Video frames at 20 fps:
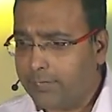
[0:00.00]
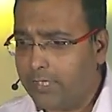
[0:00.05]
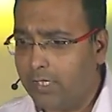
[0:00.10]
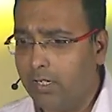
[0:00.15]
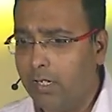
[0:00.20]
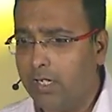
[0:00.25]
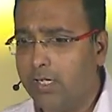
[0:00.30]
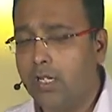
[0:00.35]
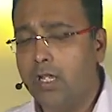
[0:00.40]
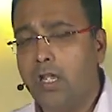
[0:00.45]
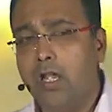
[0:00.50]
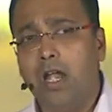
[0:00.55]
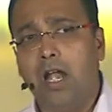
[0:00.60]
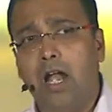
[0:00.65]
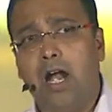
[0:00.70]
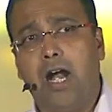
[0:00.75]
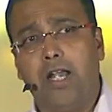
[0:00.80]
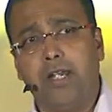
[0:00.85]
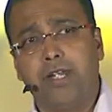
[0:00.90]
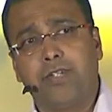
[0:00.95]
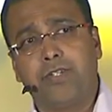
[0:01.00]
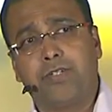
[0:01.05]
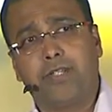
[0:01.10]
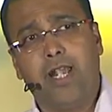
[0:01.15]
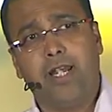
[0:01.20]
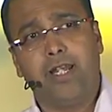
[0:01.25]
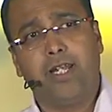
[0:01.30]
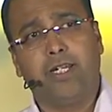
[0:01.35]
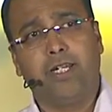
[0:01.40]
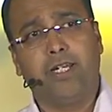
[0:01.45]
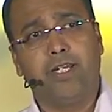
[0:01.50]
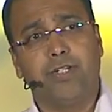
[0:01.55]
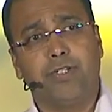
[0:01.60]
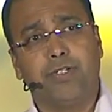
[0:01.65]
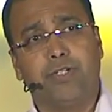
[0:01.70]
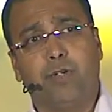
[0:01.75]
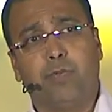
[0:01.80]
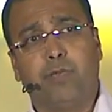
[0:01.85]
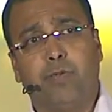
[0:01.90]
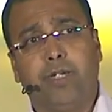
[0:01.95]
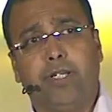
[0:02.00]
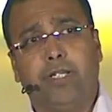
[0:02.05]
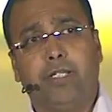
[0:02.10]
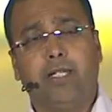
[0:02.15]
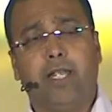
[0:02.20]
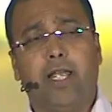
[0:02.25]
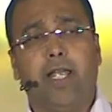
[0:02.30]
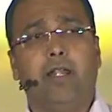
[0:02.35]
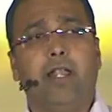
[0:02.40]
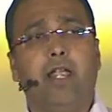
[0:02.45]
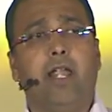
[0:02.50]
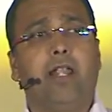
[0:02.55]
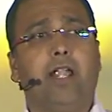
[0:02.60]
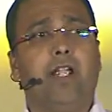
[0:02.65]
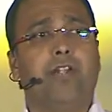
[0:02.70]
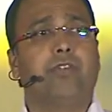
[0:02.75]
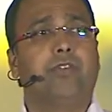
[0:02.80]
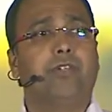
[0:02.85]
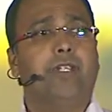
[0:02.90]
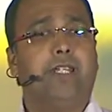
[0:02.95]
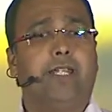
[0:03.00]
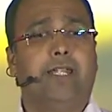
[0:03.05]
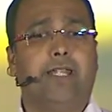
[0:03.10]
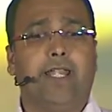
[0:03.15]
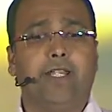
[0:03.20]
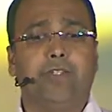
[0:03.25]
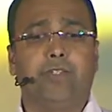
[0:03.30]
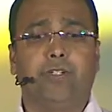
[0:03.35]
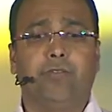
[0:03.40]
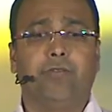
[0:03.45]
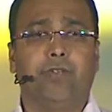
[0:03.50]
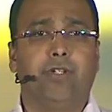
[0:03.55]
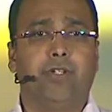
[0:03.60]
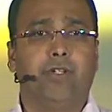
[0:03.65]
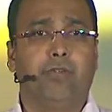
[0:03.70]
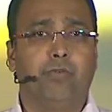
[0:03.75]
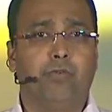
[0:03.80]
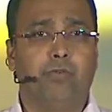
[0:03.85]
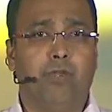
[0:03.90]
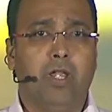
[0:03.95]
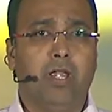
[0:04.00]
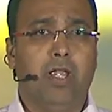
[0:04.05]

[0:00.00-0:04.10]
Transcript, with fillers: Right. Understanding, interpreting that, and actually engaging with you